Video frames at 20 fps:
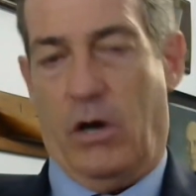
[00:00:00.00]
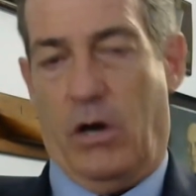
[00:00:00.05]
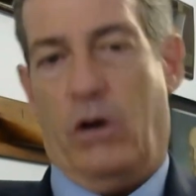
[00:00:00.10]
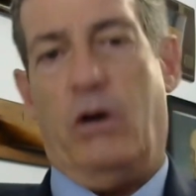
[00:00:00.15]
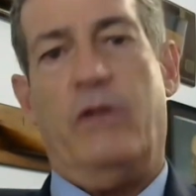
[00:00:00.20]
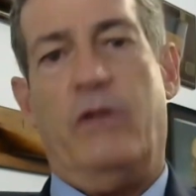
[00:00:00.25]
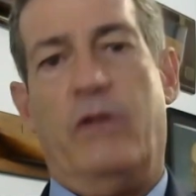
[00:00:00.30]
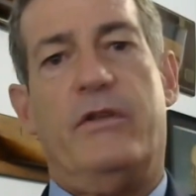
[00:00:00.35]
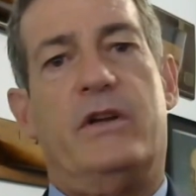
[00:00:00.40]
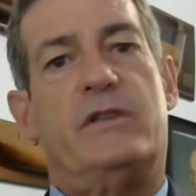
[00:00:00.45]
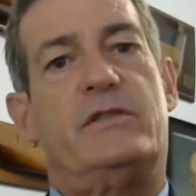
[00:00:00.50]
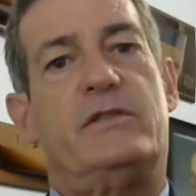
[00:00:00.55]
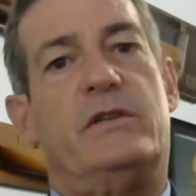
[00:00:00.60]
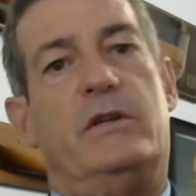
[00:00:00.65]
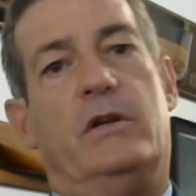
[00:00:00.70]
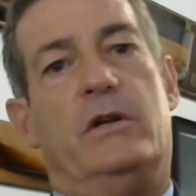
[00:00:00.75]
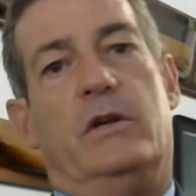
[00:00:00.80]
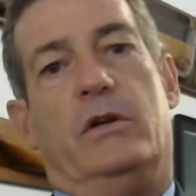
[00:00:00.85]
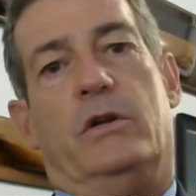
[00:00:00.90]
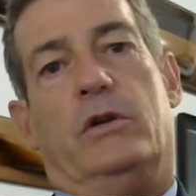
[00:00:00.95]
Others,
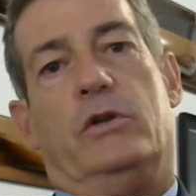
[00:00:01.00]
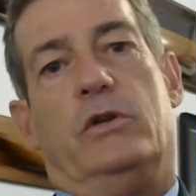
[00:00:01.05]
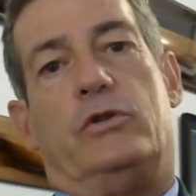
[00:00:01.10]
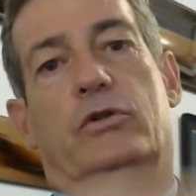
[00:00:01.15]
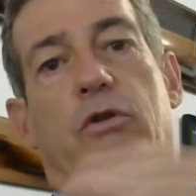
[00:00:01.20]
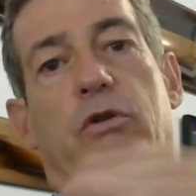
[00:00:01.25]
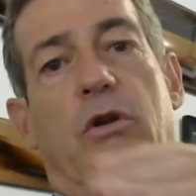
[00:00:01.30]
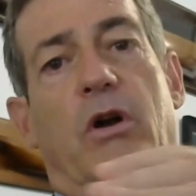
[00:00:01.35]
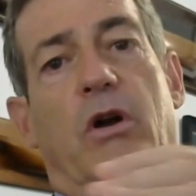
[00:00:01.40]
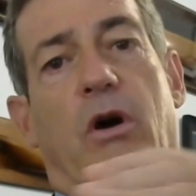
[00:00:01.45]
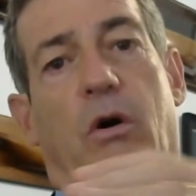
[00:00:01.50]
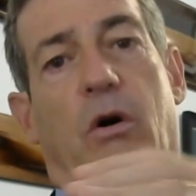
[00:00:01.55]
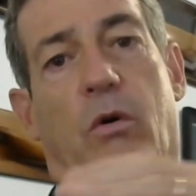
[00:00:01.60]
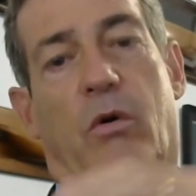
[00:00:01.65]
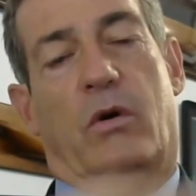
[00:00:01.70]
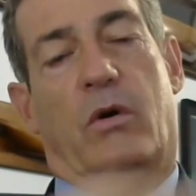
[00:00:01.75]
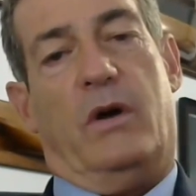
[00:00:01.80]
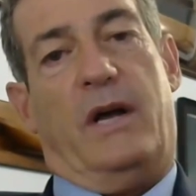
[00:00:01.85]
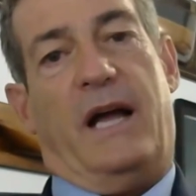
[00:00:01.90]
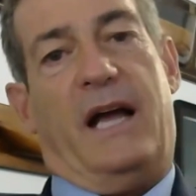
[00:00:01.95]
too
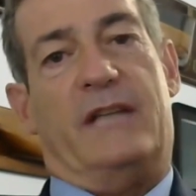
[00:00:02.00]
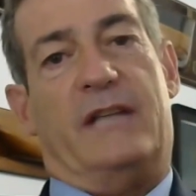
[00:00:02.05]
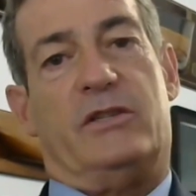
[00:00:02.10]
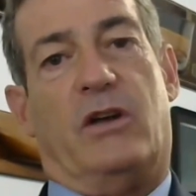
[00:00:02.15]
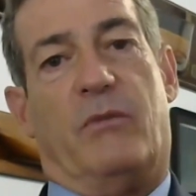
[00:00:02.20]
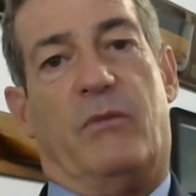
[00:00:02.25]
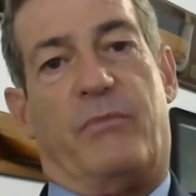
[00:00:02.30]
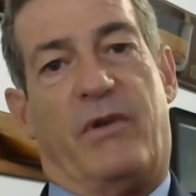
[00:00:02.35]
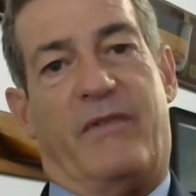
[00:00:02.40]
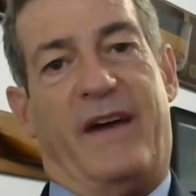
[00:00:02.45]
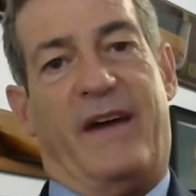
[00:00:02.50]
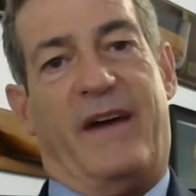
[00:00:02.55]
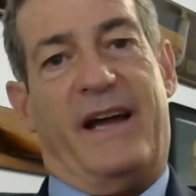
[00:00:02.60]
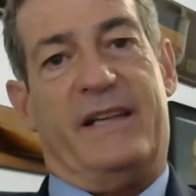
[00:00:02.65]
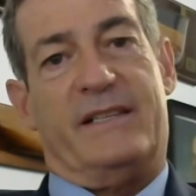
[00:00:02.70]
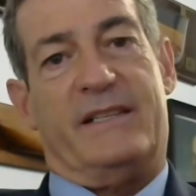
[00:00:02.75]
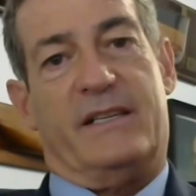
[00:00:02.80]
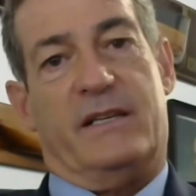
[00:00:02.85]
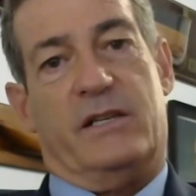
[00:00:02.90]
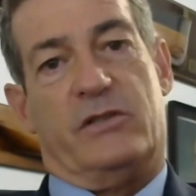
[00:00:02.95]
low and don't provide
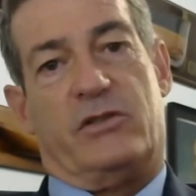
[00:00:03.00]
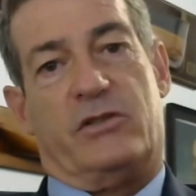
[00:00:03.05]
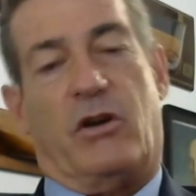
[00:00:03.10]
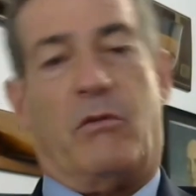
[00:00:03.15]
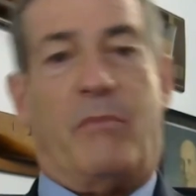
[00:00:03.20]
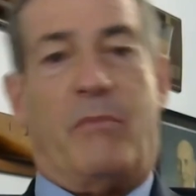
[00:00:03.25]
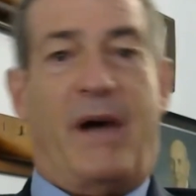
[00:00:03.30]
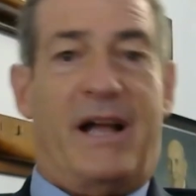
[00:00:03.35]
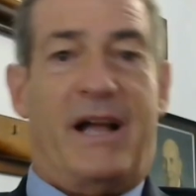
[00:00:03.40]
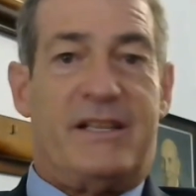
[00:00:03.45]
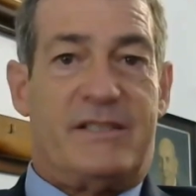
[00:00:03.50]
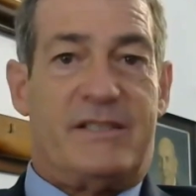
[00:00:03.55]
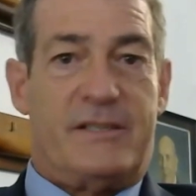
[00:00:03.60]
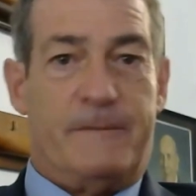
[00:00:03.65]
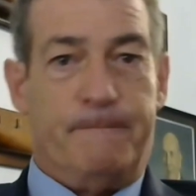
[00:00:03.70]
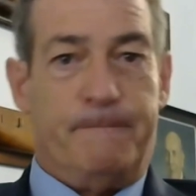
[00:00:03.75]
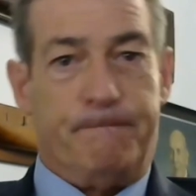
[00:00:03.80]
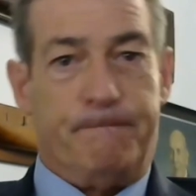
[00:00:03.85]
so much